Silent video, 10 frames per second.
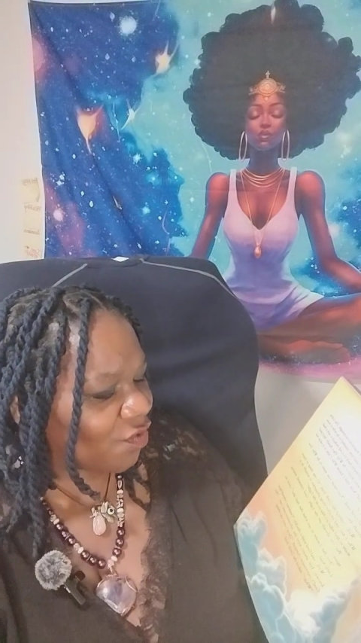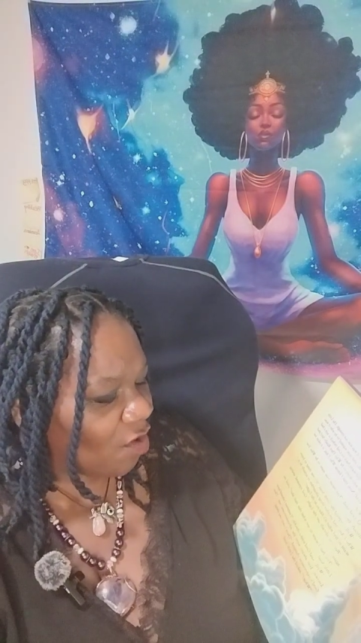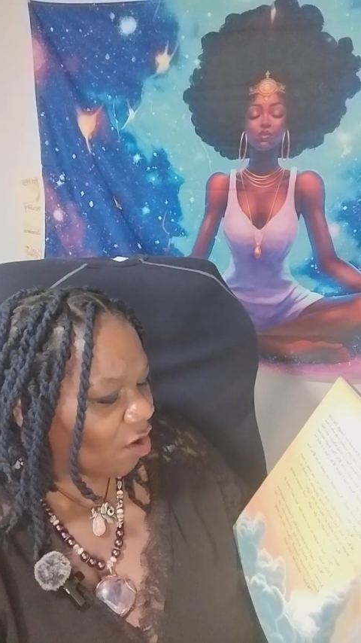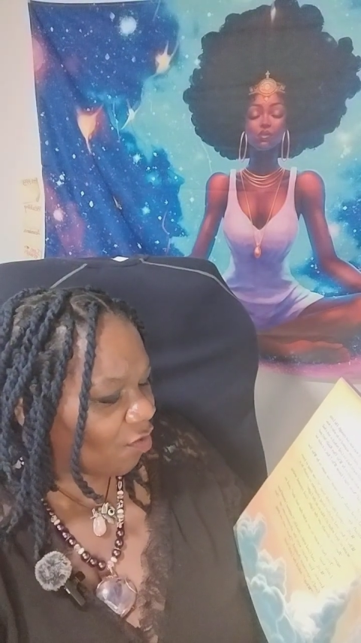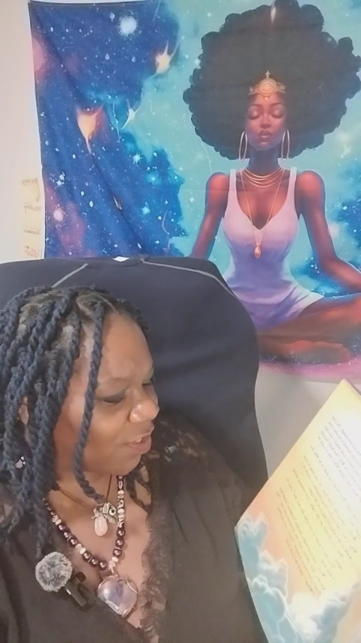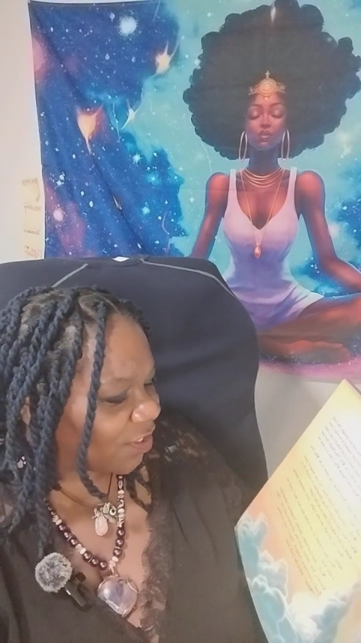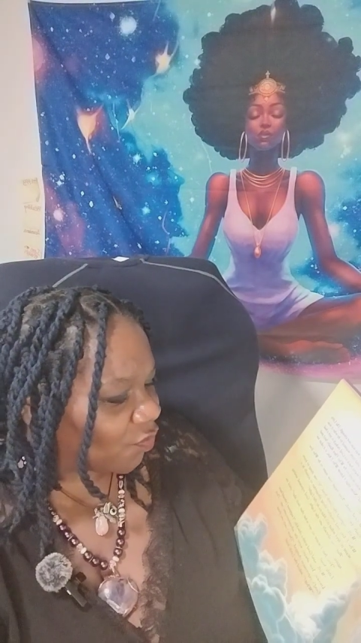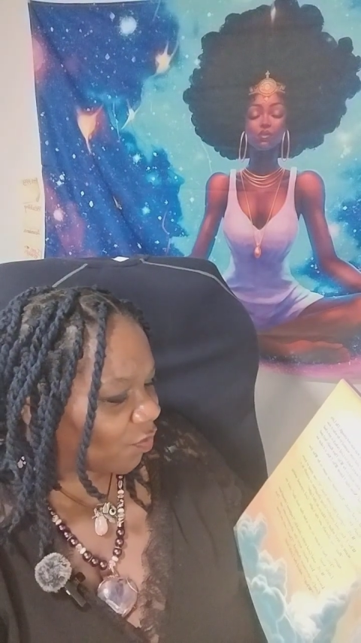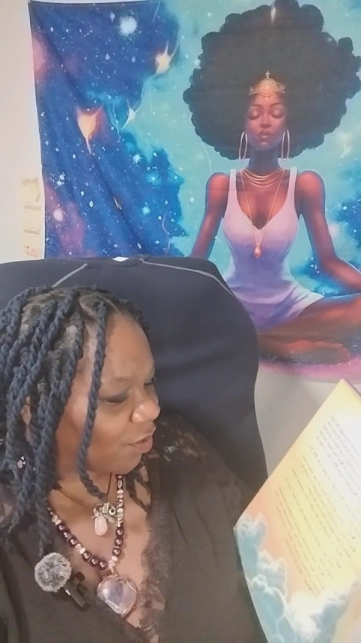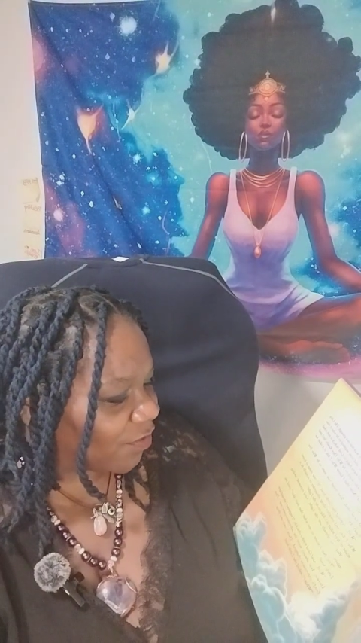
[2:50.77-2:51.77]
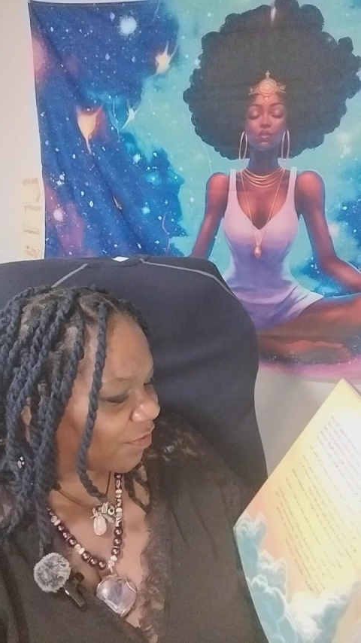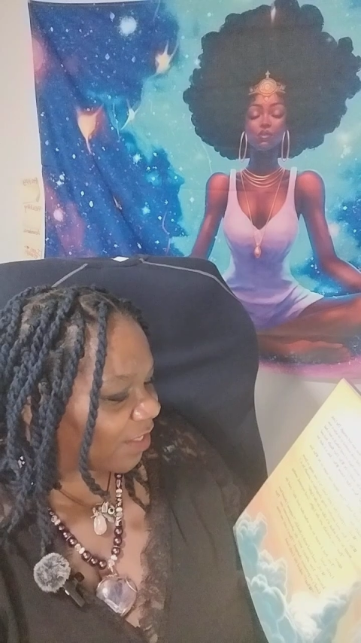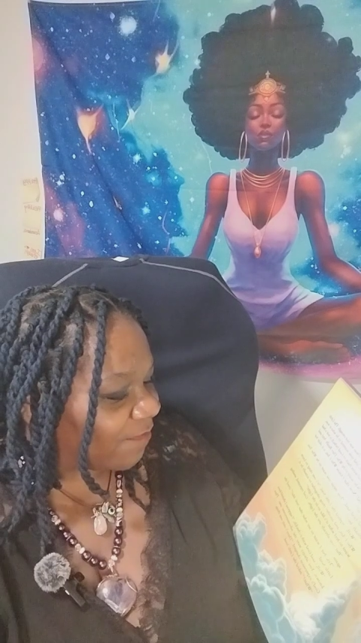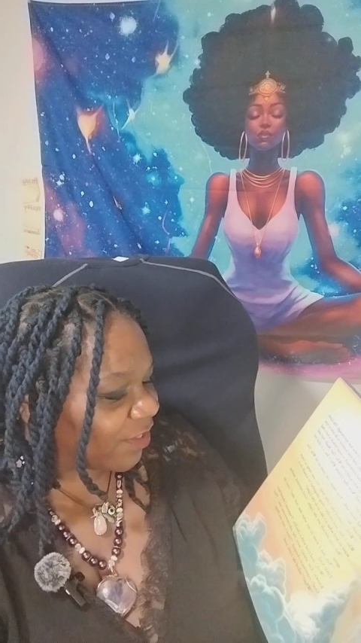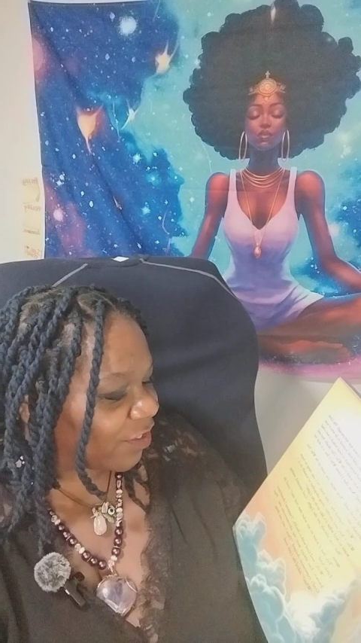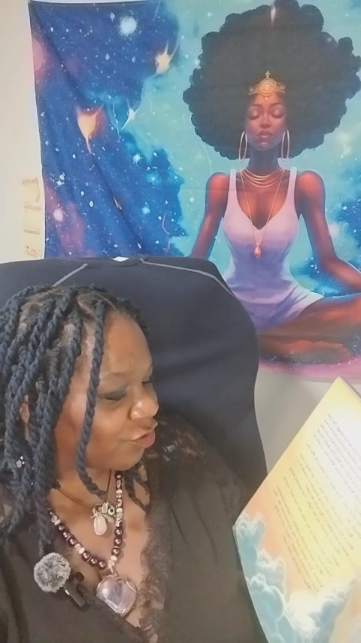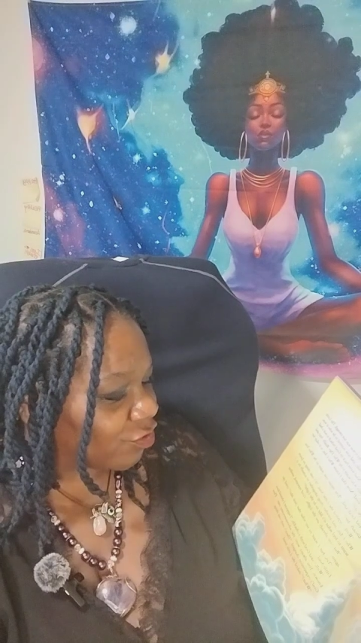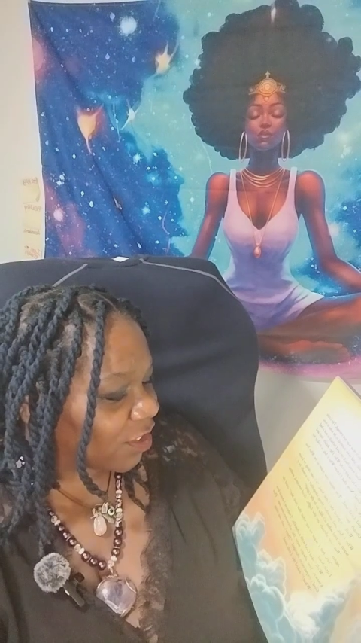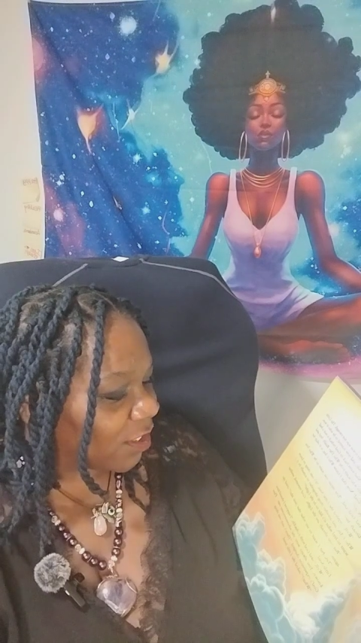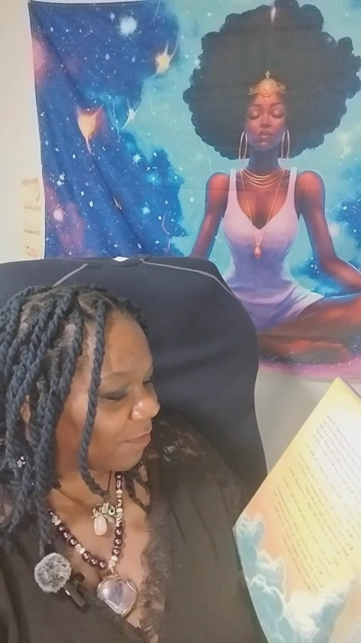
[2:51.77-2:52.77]
You always were the
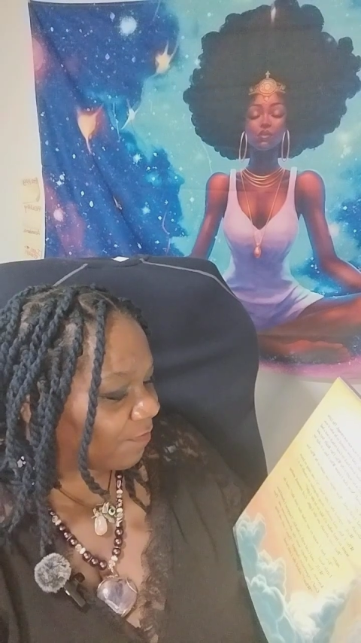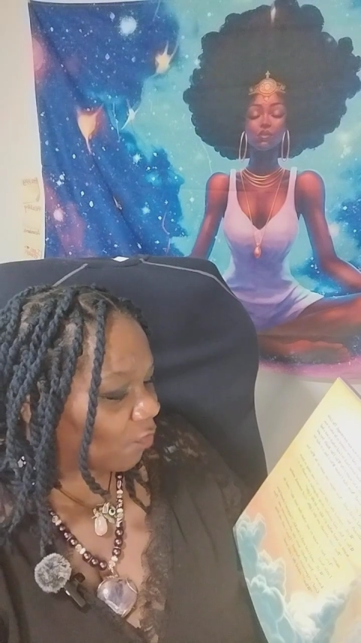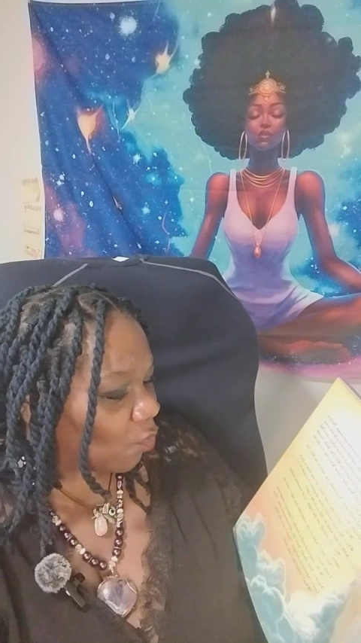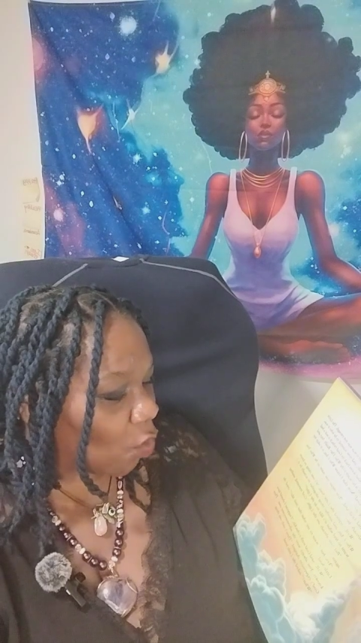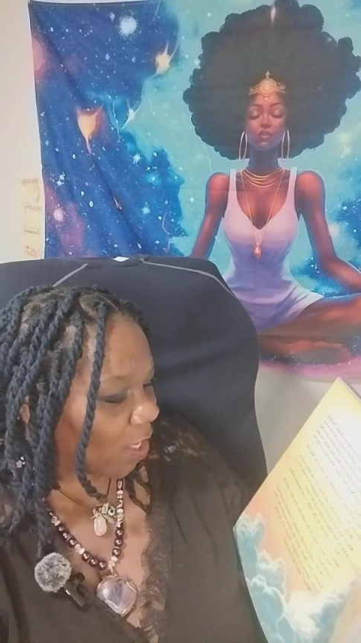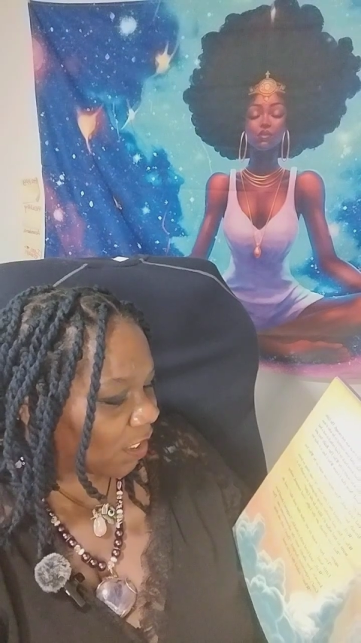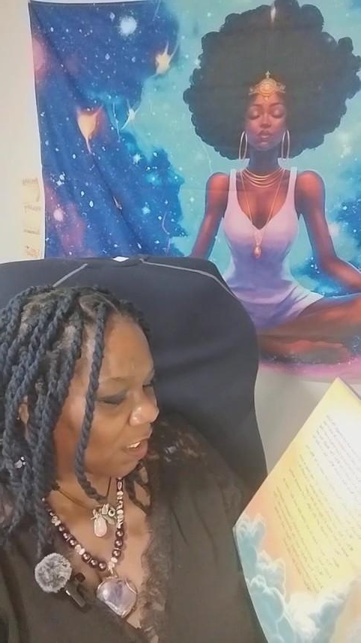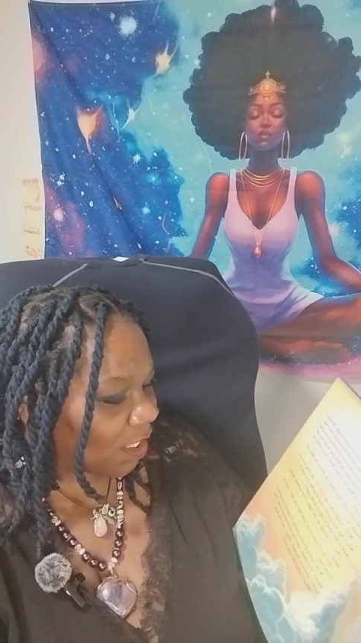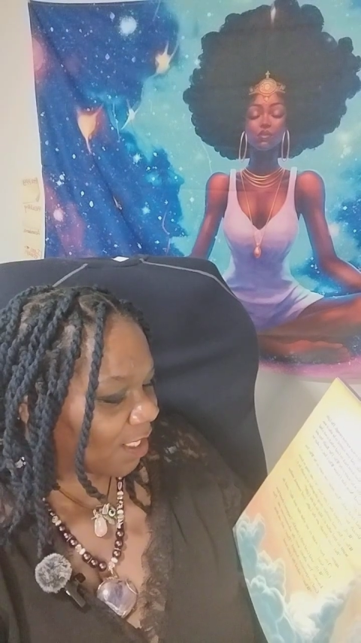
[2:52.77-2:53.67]
adventuresome one.